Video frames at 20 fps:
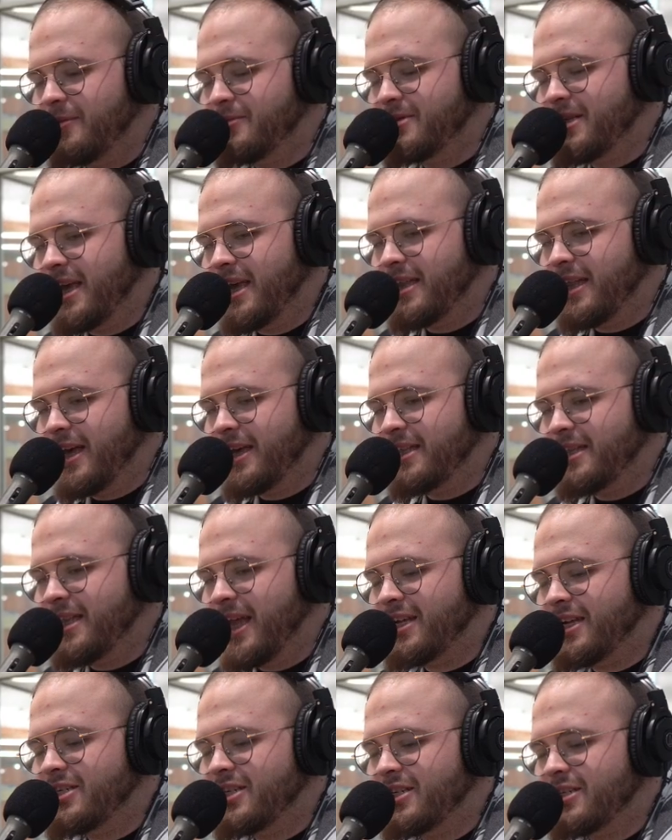saying like
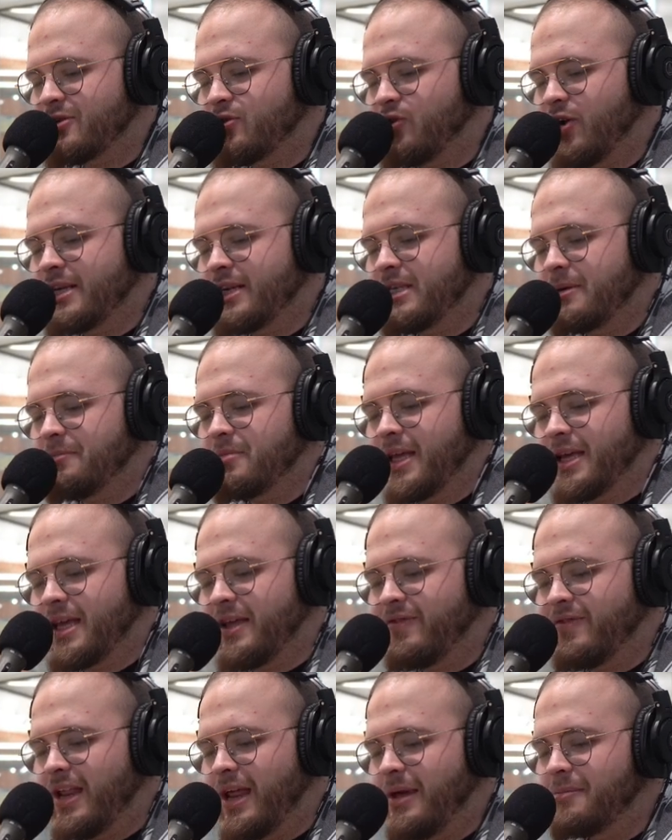that's just crazy. Like
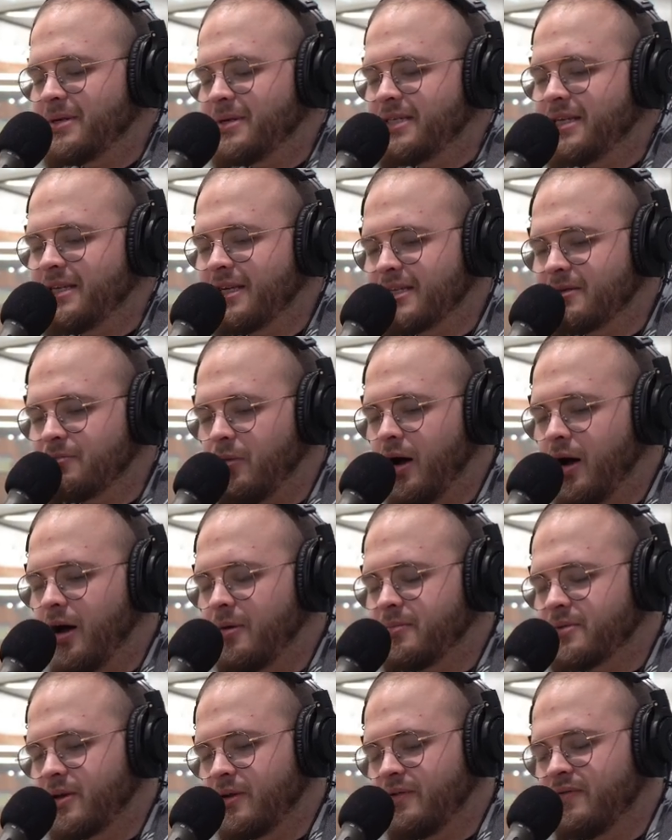if an embassy gets
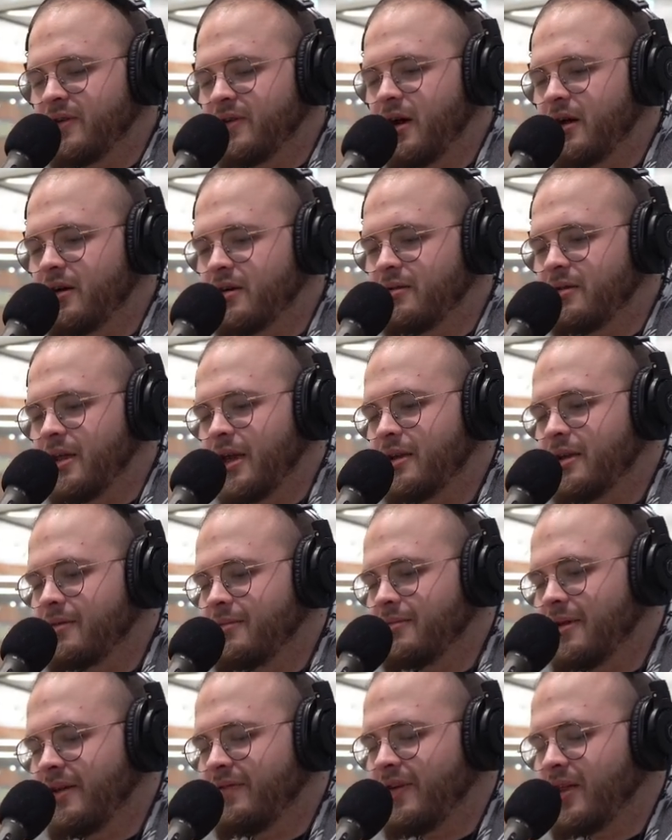bombed, so if y'all like,
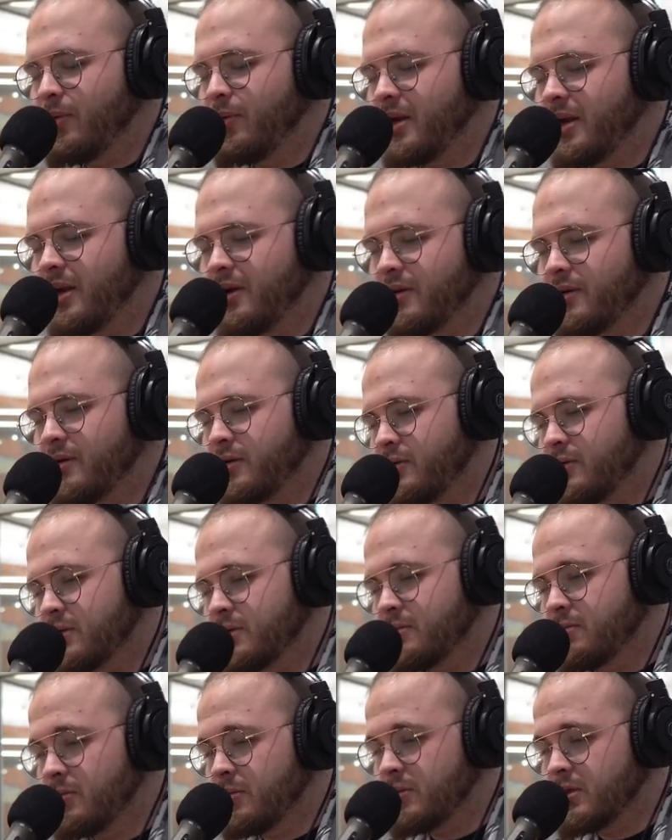if anyone here
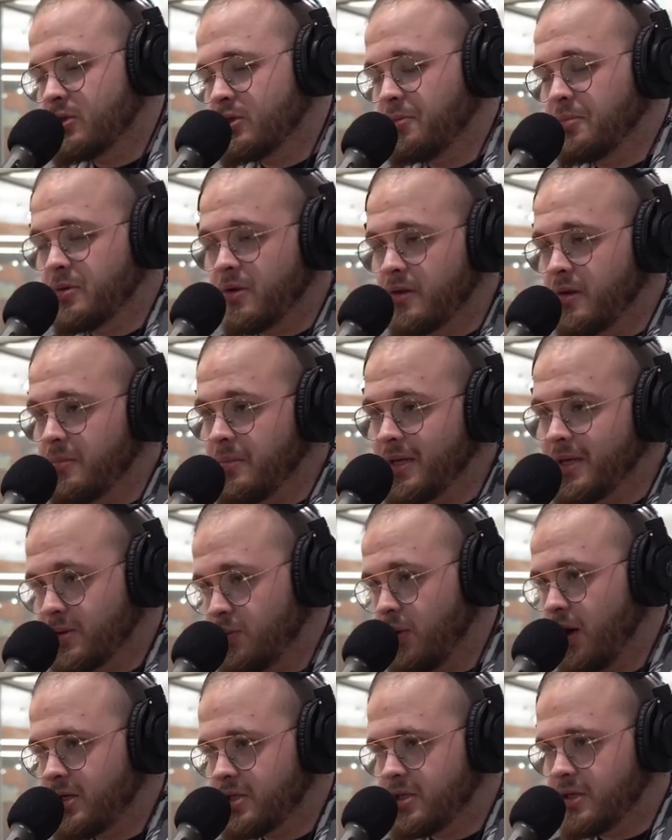who's stupider than me is
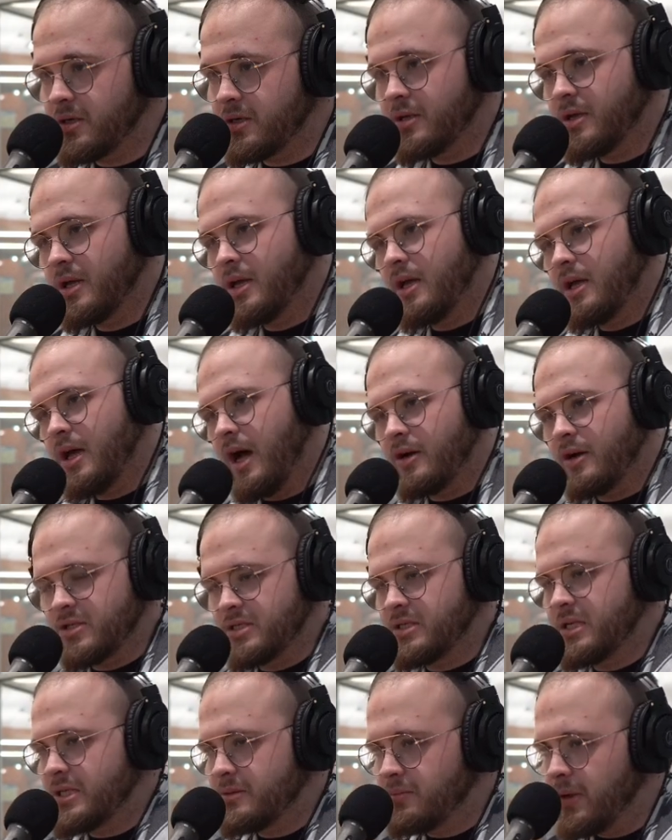watching, I'll
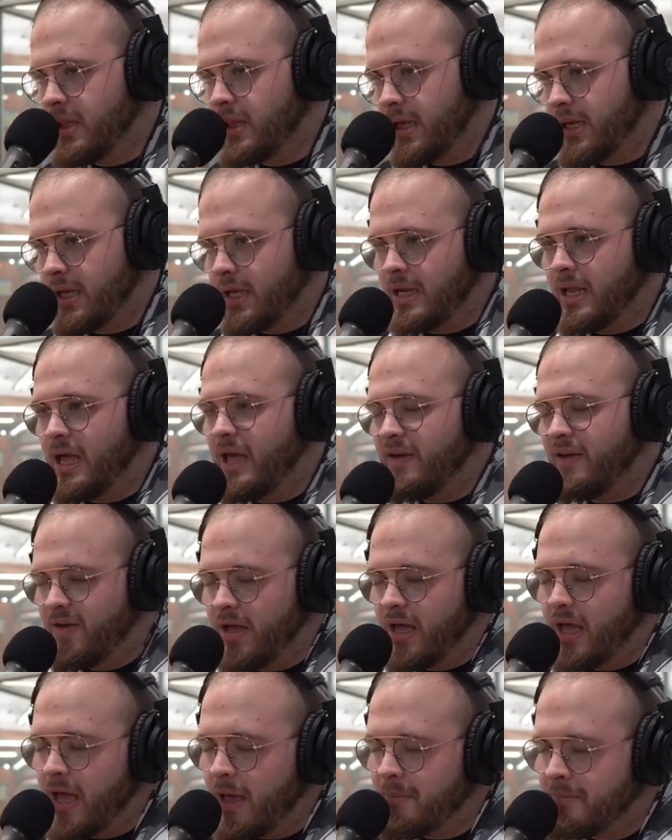just explain. Like if
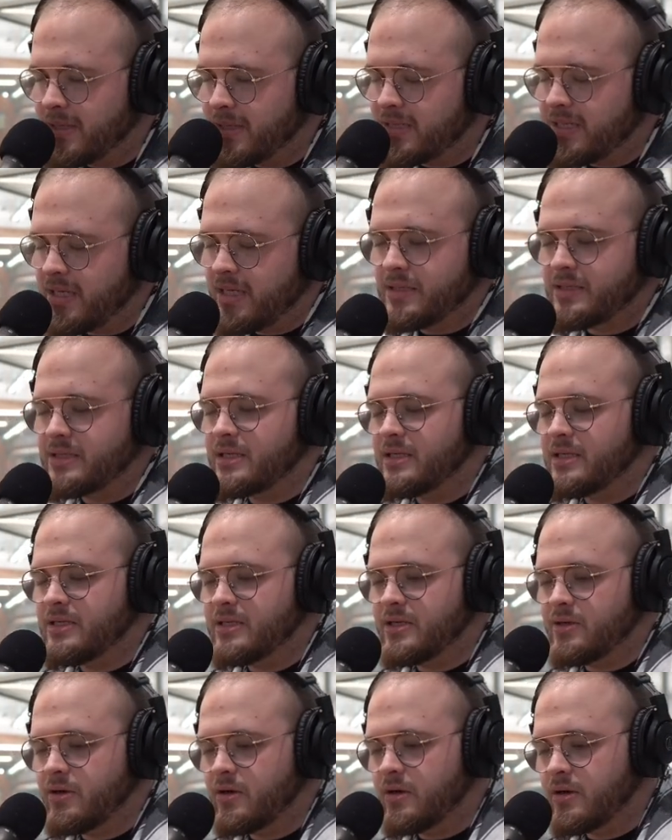embassy is
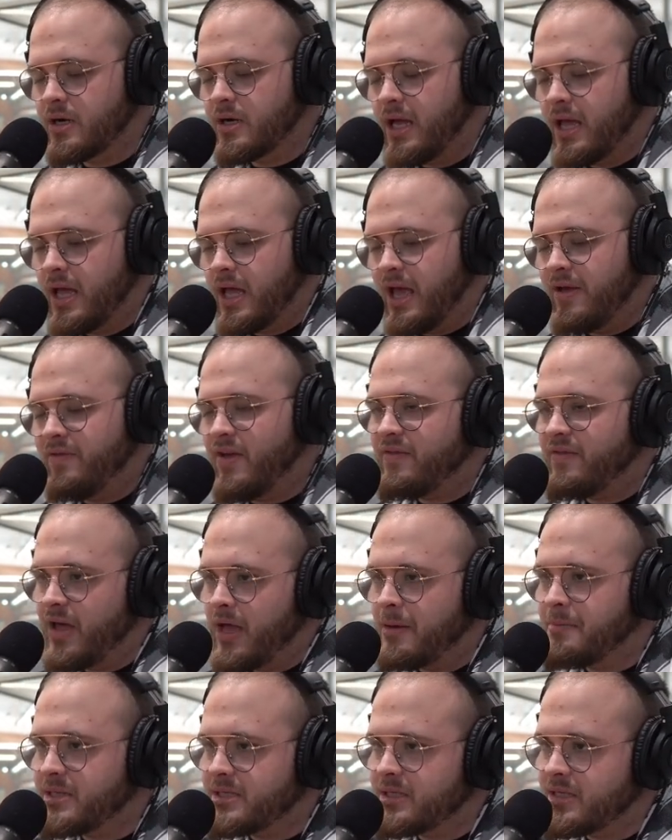considered, if you have an
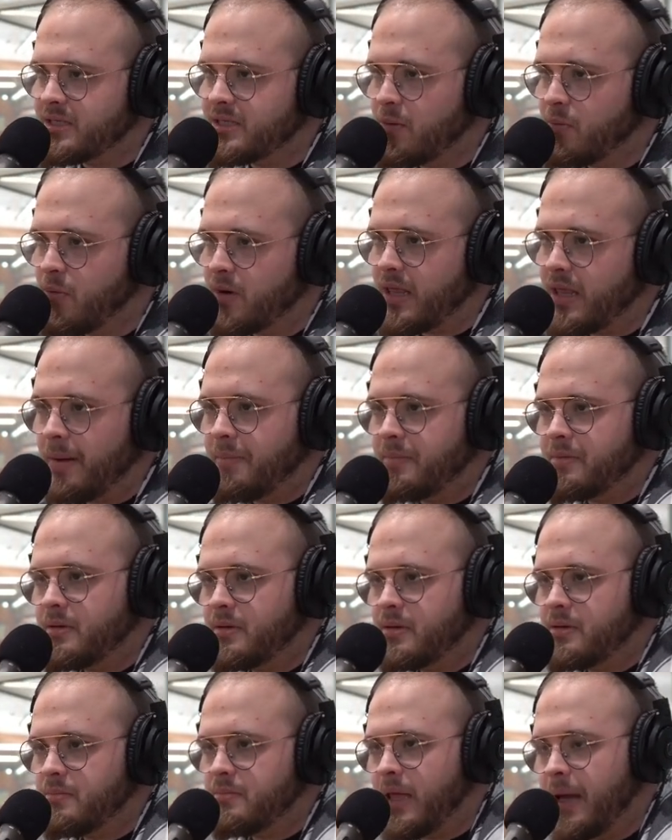embassy somewhere, that
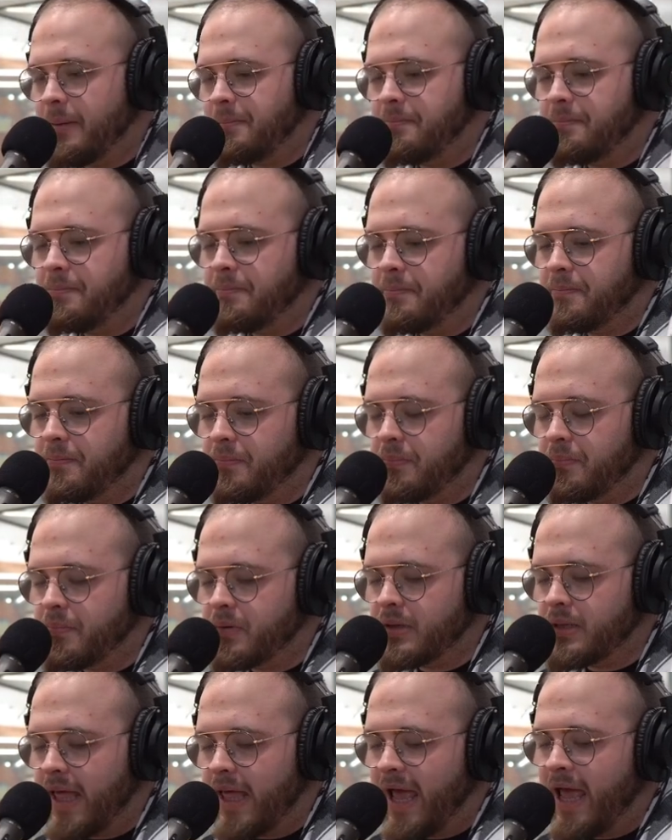
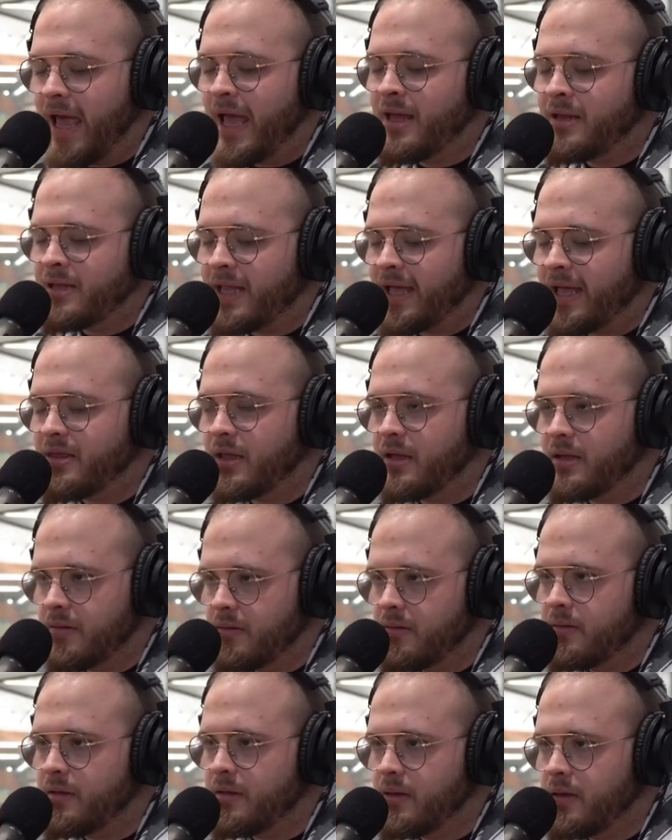place is
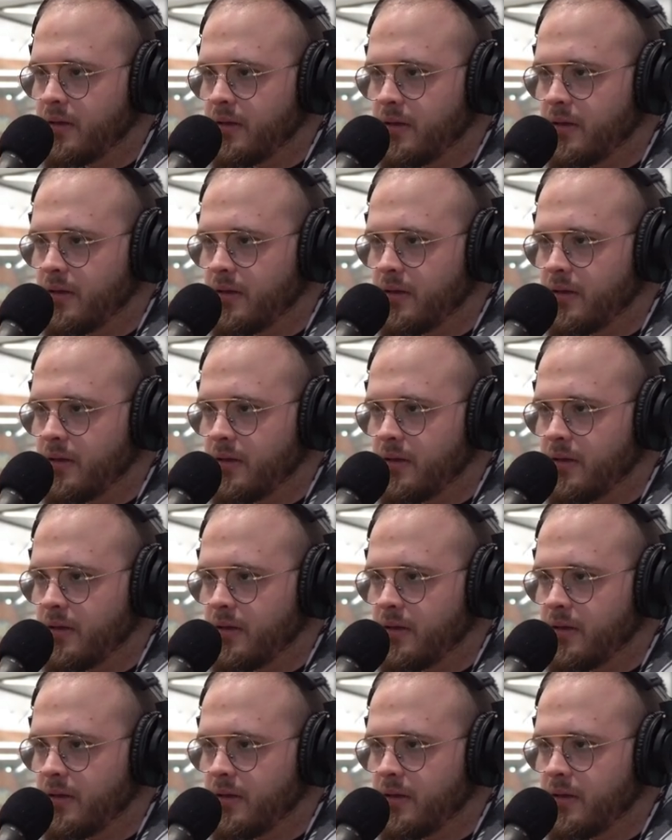considered